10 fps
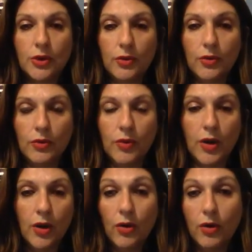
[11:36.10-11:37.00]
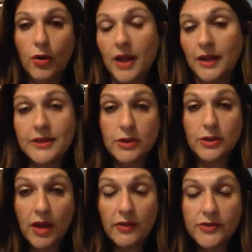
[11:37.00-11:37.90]
to, unless
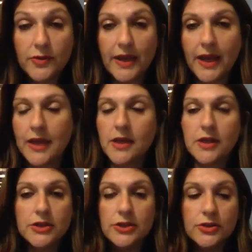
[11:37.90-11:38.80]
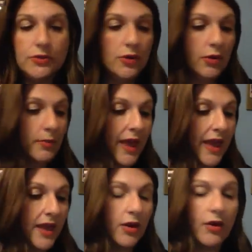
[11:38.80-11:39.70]
you love doing it, to do
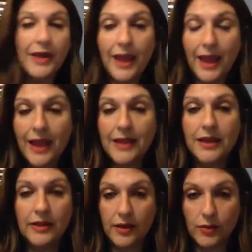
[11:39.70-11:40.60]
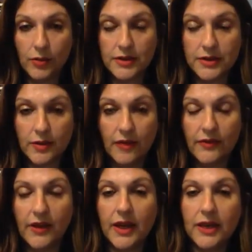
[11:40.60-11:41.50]
gourmet on anything
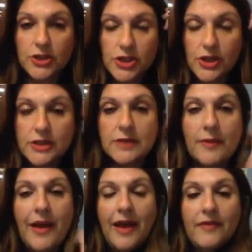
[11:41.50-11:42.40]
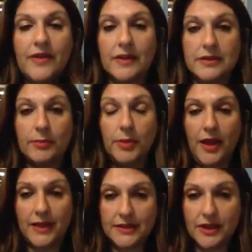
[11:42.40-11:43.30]
whatsoever. It's just about having the
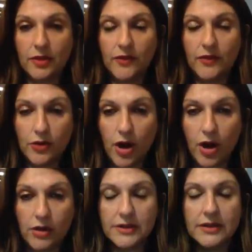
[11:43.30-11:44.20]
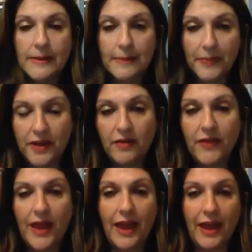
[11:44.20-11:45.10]
supplies. Think of your cart. Think
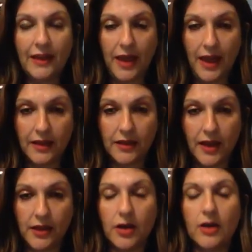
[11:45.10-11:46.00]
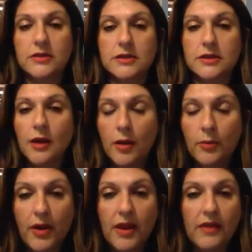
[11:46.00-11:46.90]
of that airline cart.
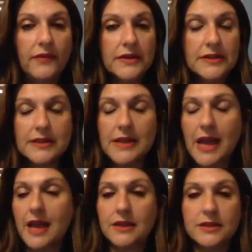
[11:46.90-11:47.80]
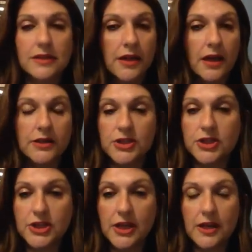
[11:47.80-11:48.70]
Breakfast, snacks,
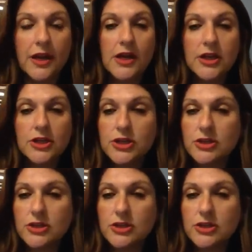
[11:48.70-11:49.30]
lunch, dinner.